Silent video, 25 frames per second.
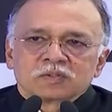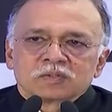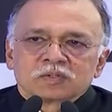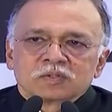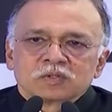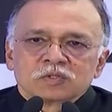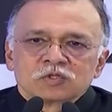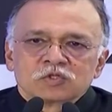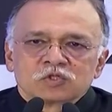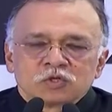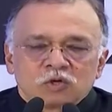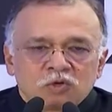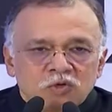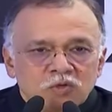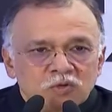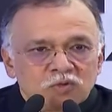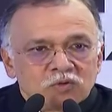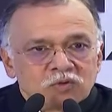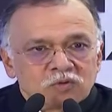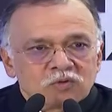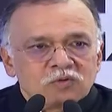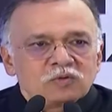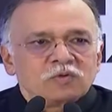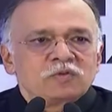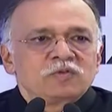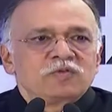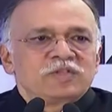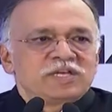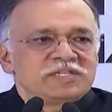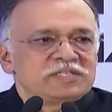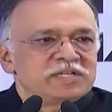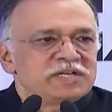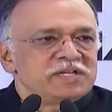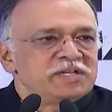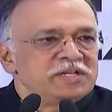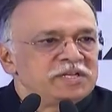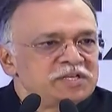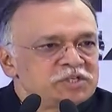So there's
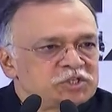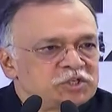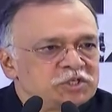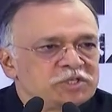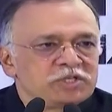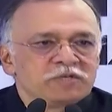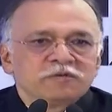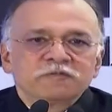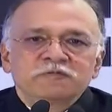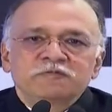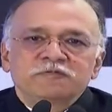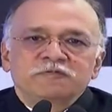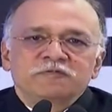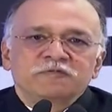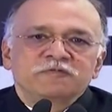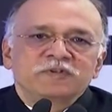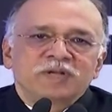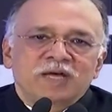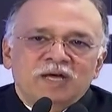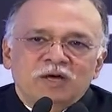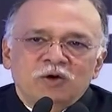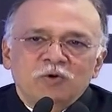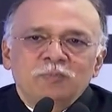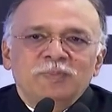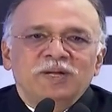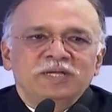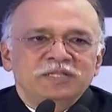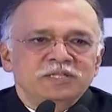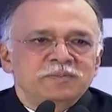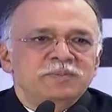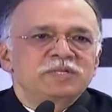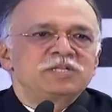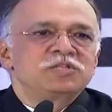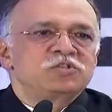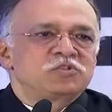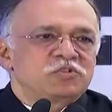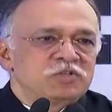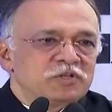an initiative now by the
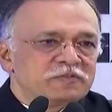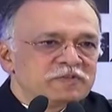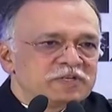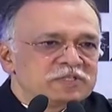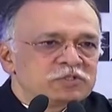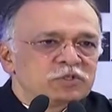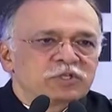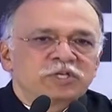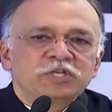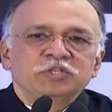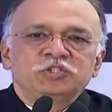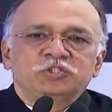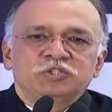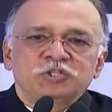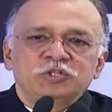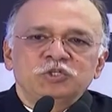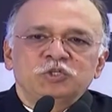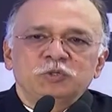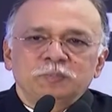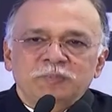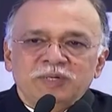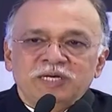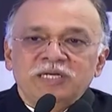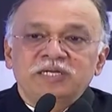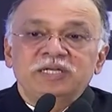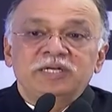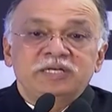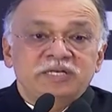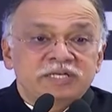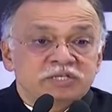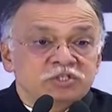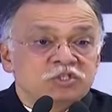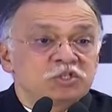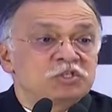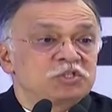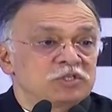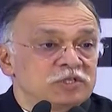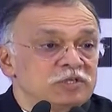Ministry of Education to build a
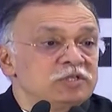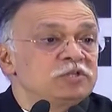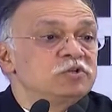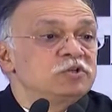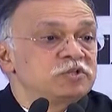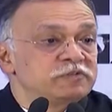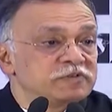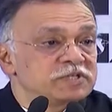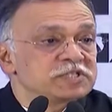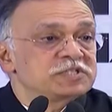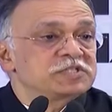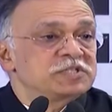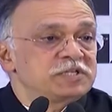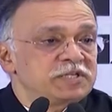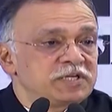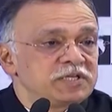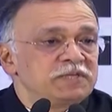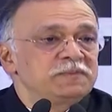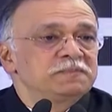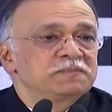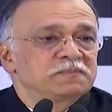digital university.